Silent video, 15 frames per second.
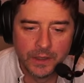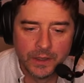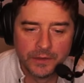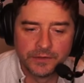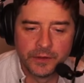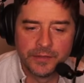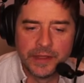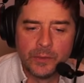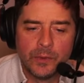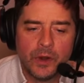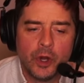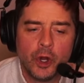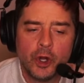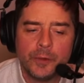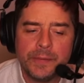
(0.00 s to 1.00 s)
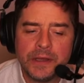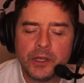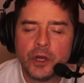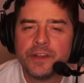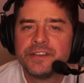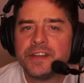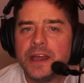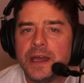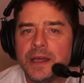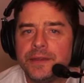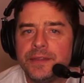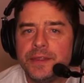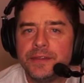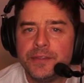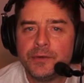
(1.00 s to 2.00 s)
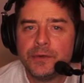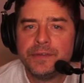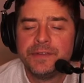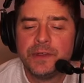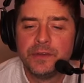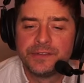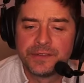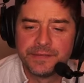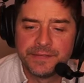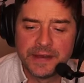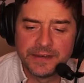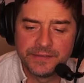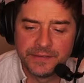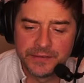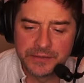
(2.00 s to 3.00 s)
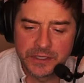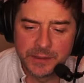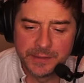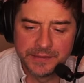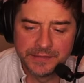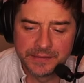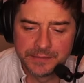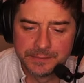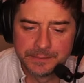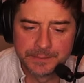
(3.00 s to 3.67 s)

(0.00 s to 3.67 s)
So they were hung because they refused to fight for the Germans.